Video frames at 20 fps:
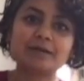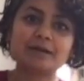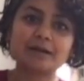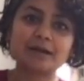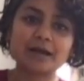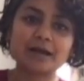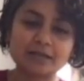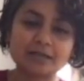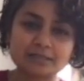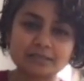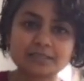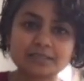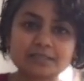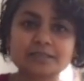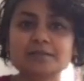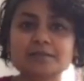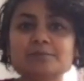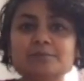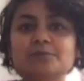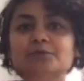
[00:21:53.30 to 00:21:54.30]

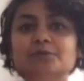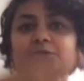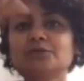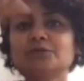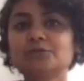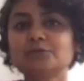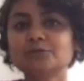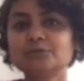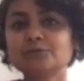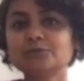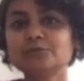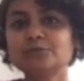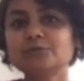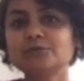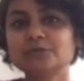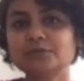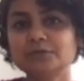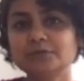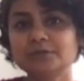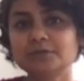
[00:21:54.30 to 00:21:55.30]
answerable to
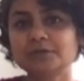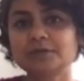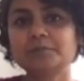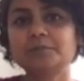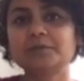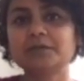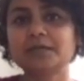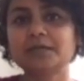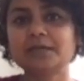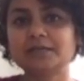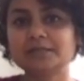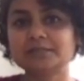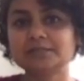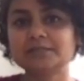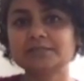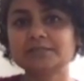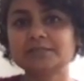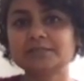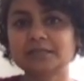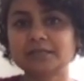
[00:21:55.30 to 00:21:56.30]
the
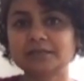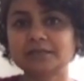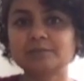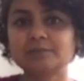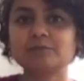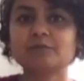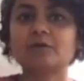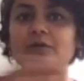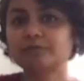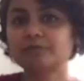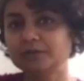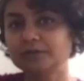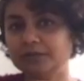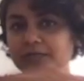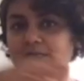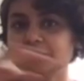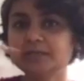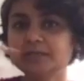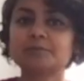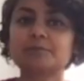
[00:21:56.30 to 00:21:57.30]
compliance setup of a
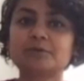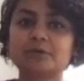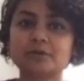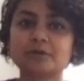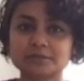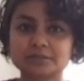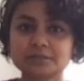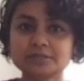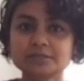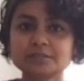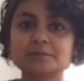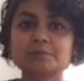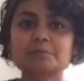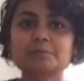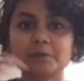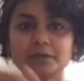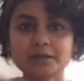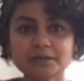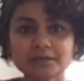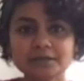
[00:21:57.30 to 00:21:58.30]
linear process,
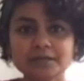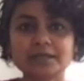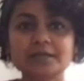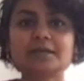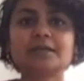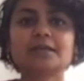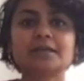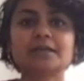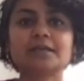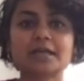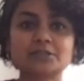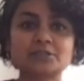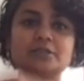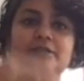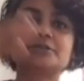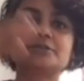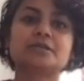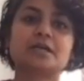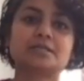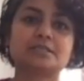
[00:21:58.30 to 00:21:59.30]
but can
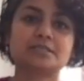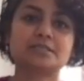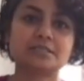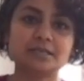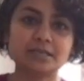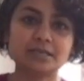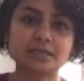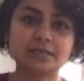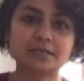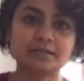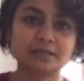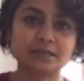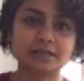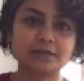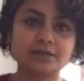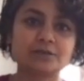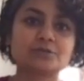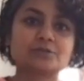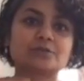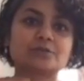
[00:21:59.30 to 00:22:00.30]
actually translate
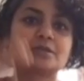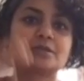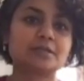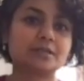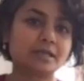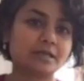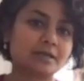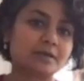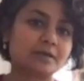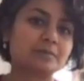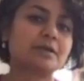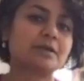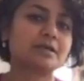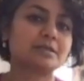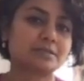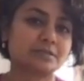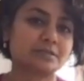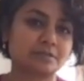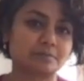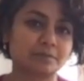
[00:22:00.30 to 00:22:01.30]
that so that that
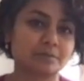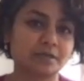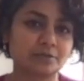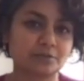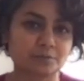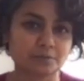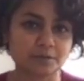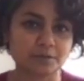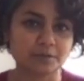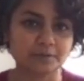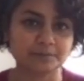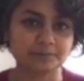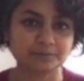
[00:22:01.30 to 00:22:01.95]
compliance is met as well.